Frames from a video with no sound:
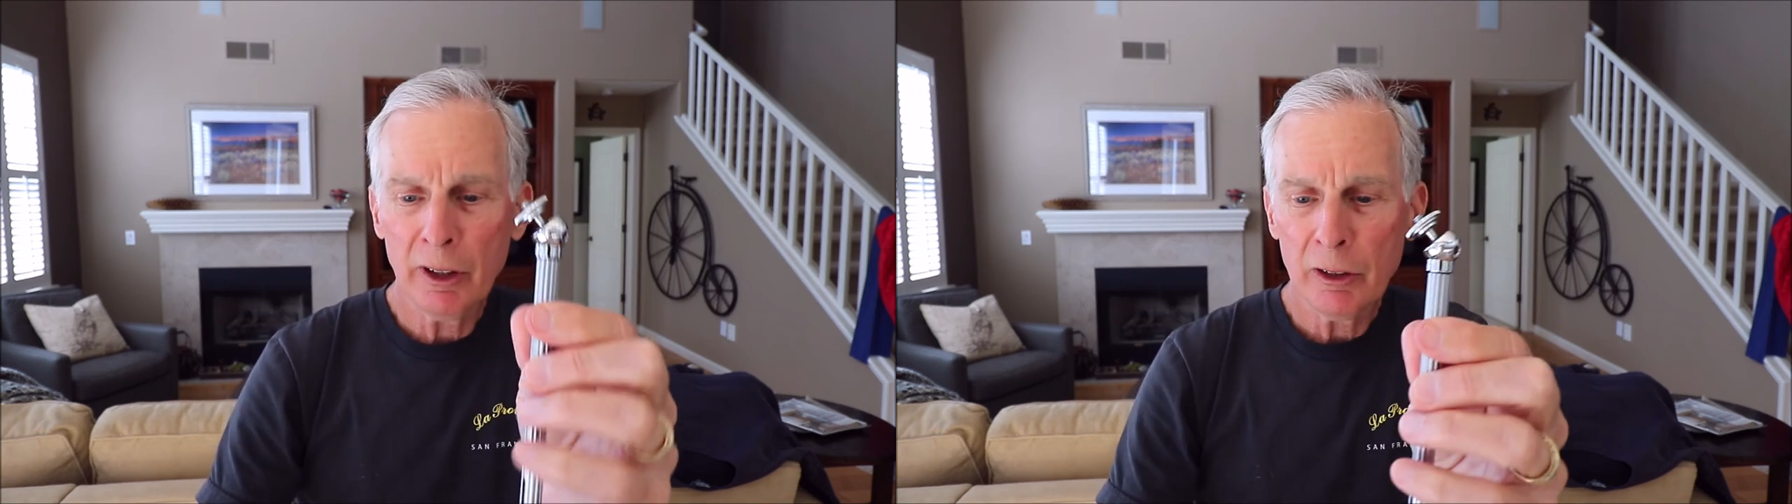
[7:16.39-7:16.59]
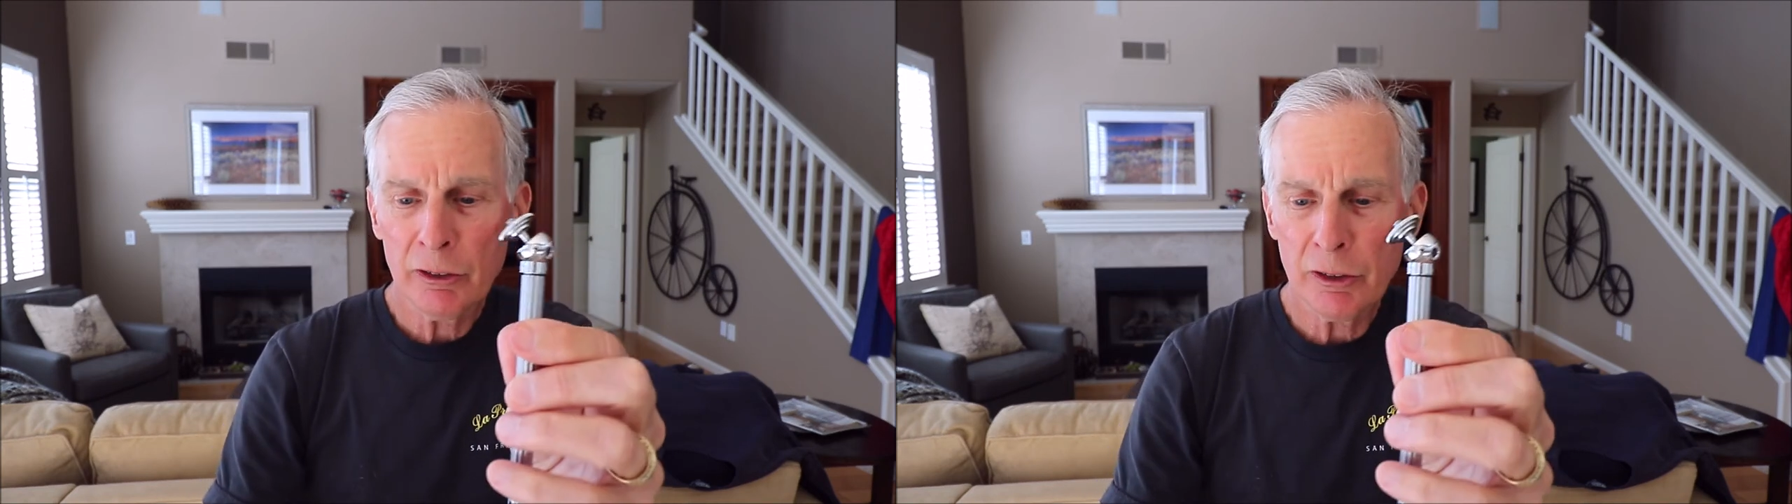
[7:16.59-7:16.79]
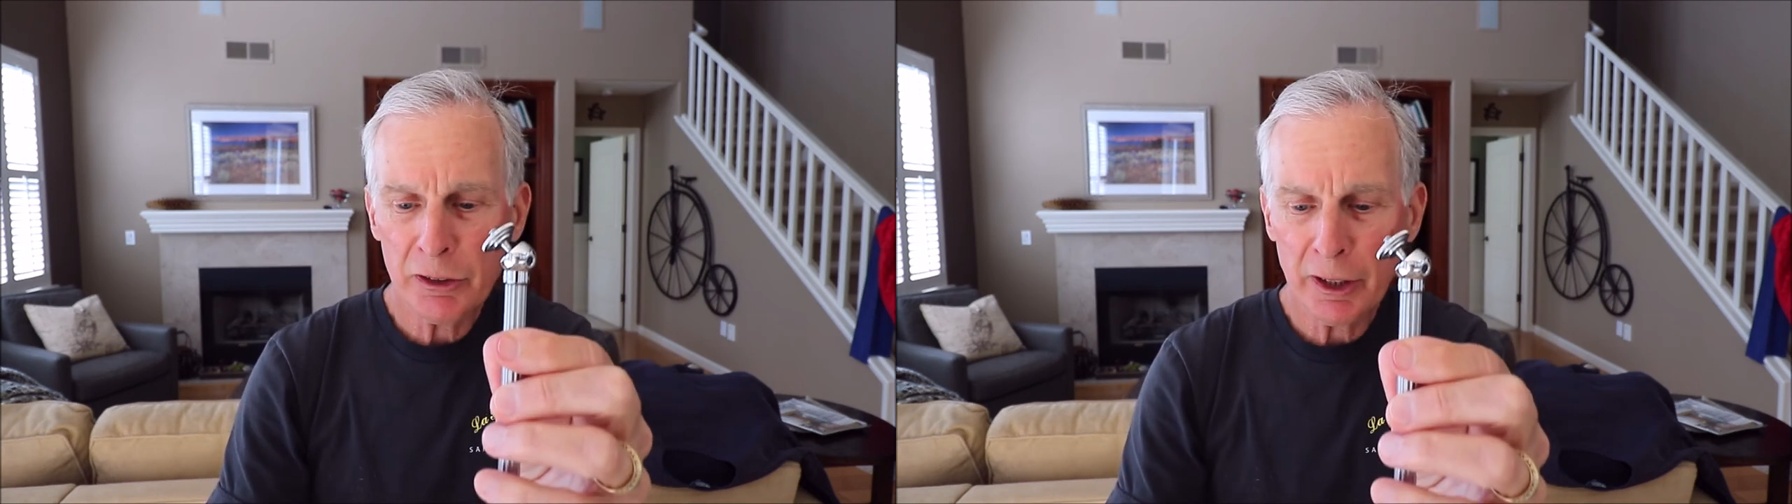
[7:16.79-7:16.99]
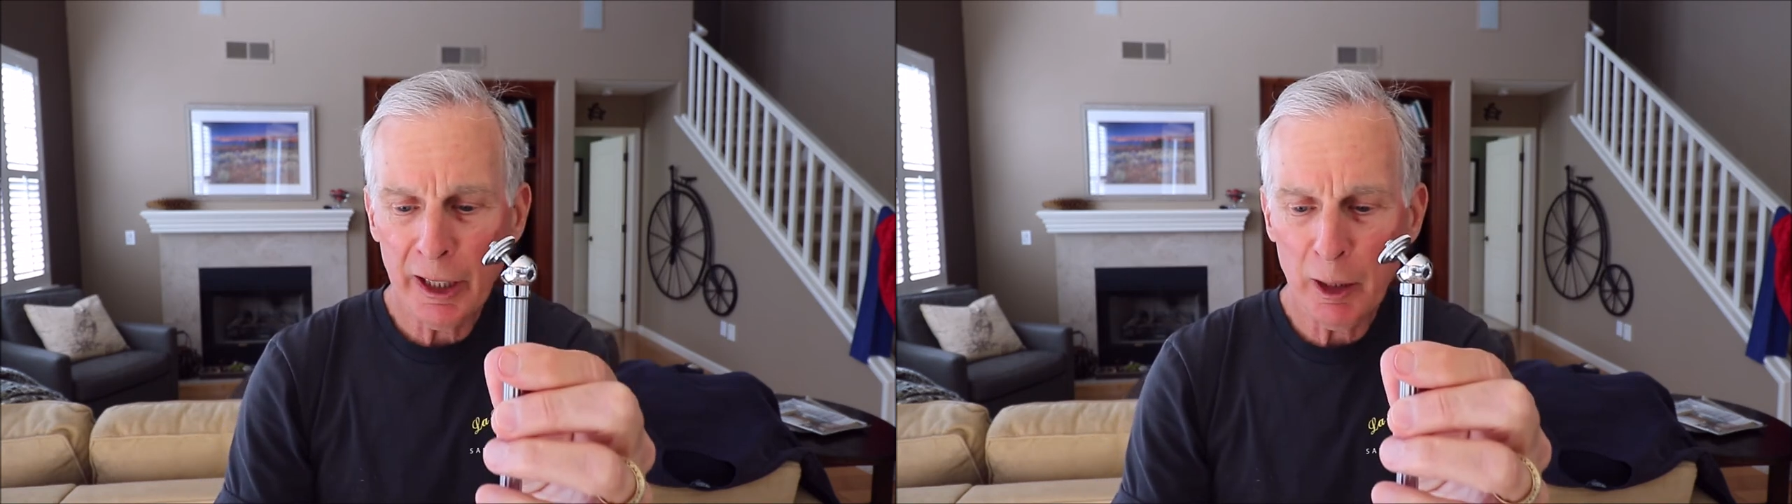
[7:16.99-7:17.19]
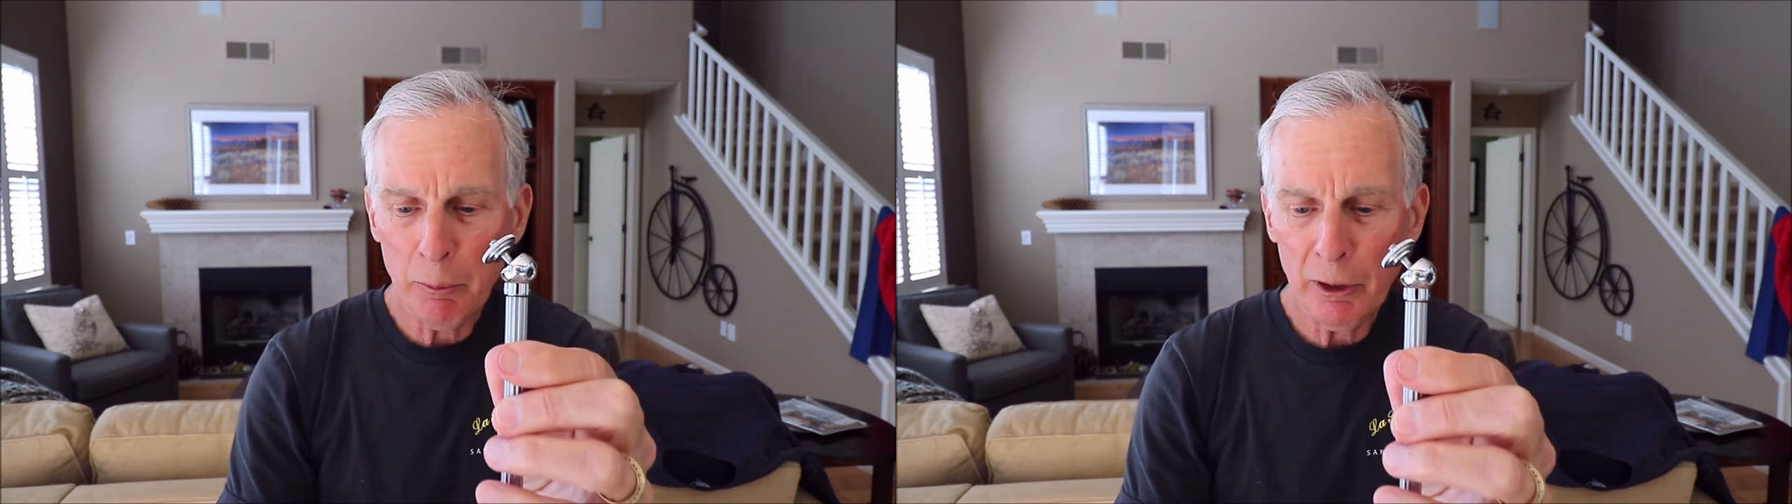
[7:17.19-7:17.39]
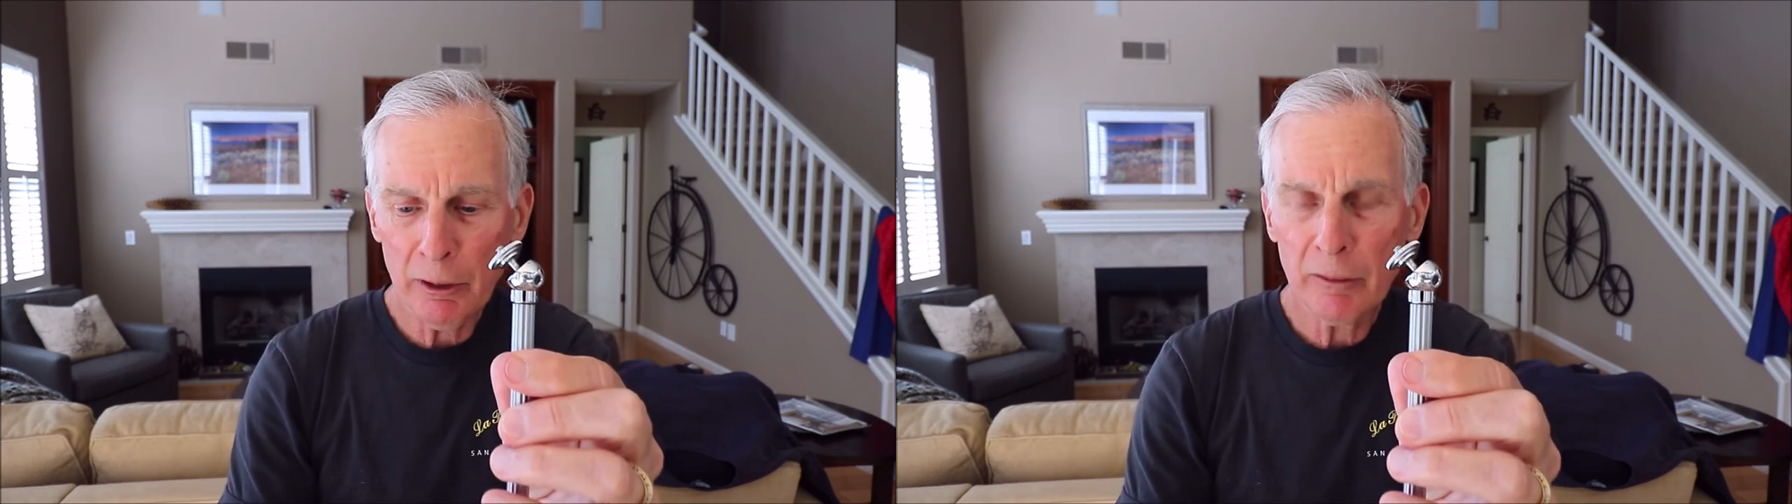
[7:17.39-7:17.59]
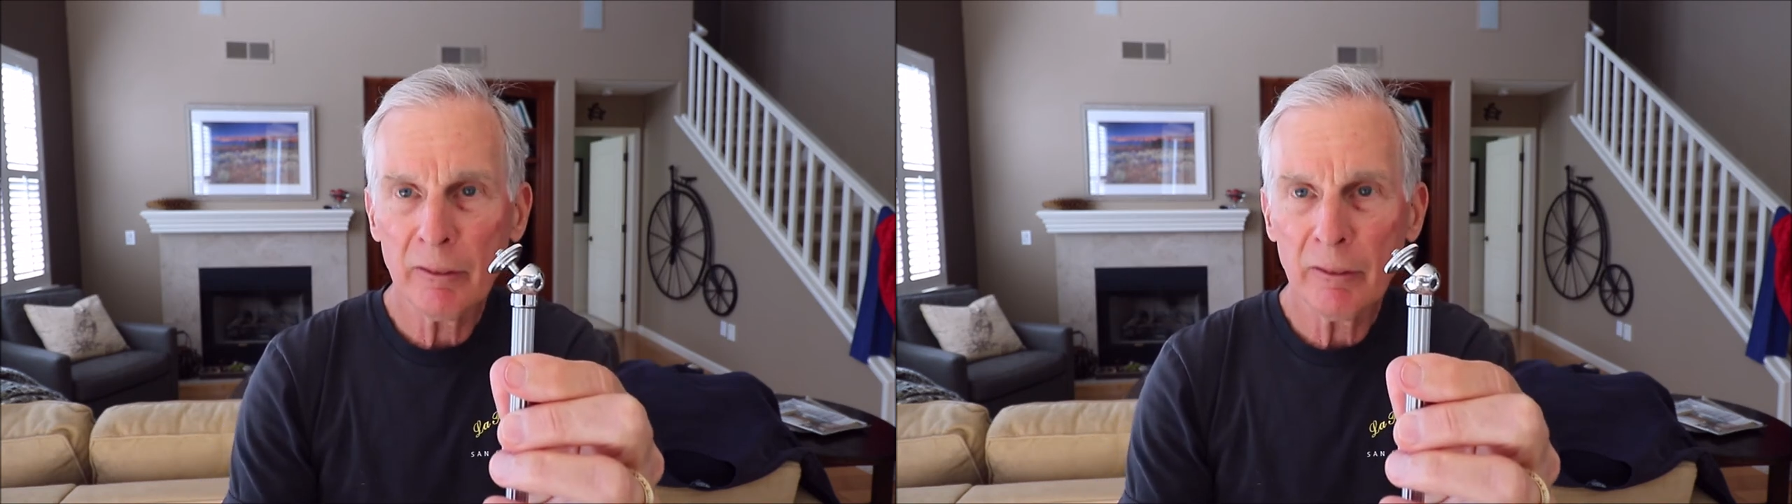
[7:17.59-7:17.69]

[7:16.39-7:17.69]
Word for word: since the camera